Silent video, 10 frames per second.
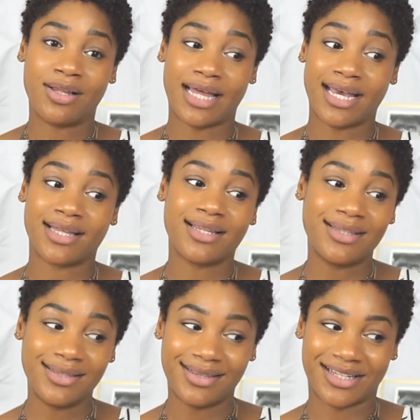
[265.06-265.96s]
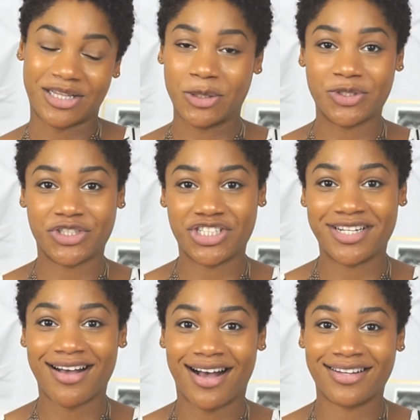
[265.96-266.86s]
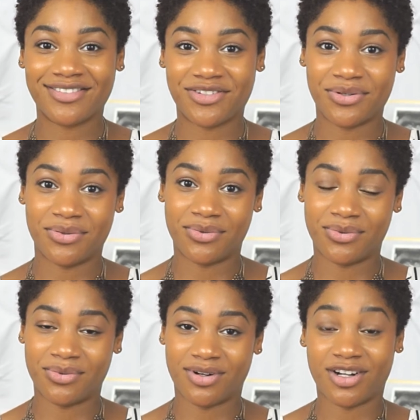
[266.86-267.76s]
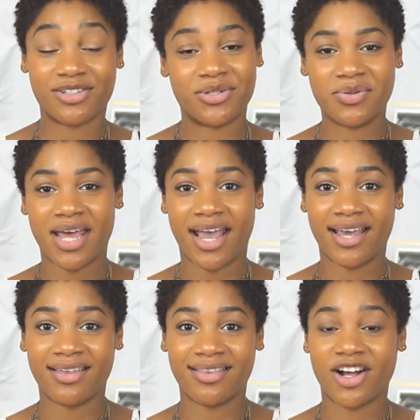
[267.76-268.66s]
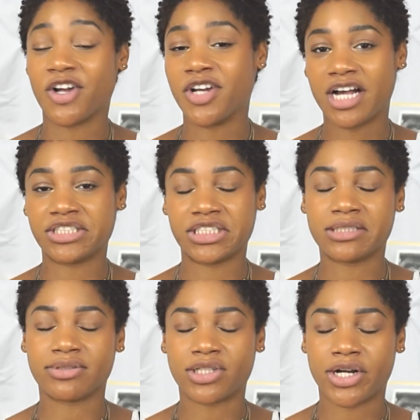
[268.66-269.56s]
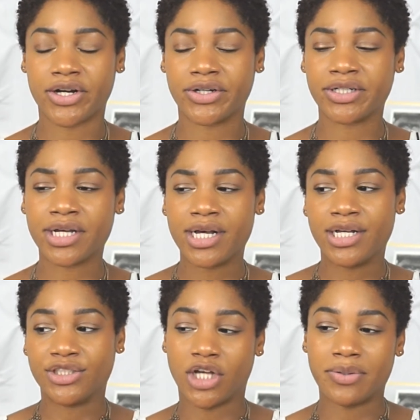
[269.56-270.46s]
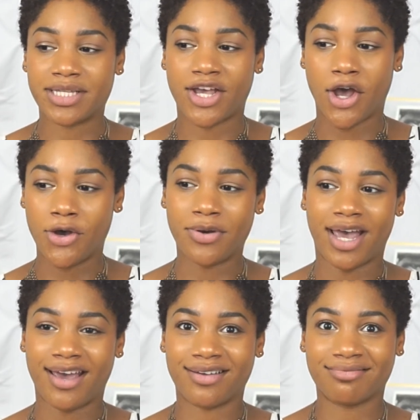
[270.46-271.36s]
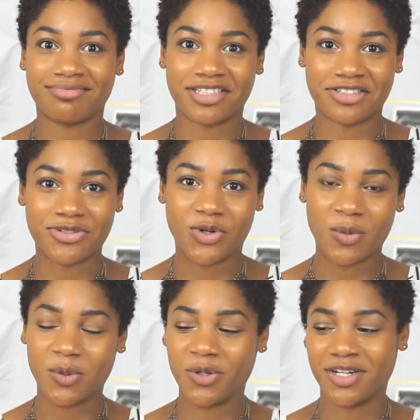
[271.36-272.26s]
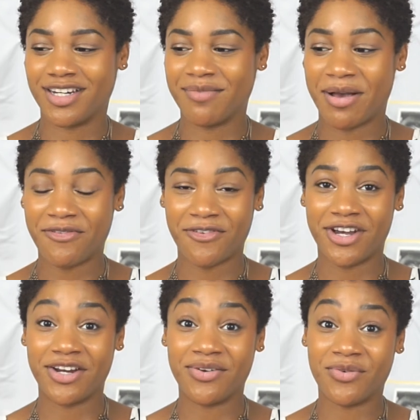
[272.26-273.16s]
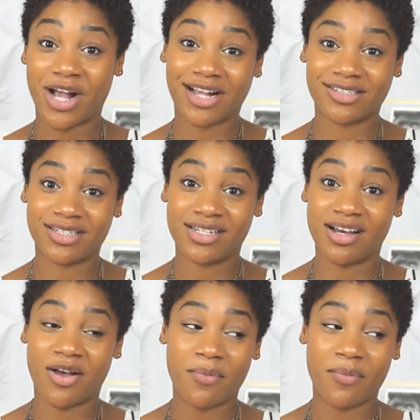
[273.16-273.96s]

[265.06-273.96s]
Like the closer she got to her due date, her nausea returned. So I was like, oh, okay, this is normal. And my friend, we're actually